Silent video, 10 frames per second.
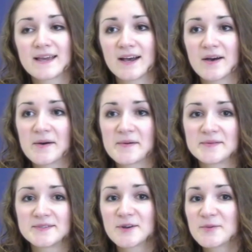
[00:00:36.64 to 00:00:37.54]

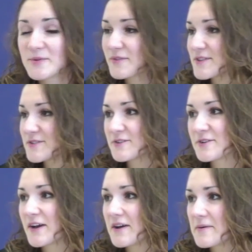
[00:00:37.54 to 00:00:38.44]
So
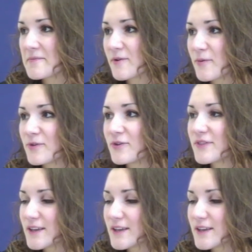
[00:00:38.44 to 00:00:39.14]
Professor Romulo,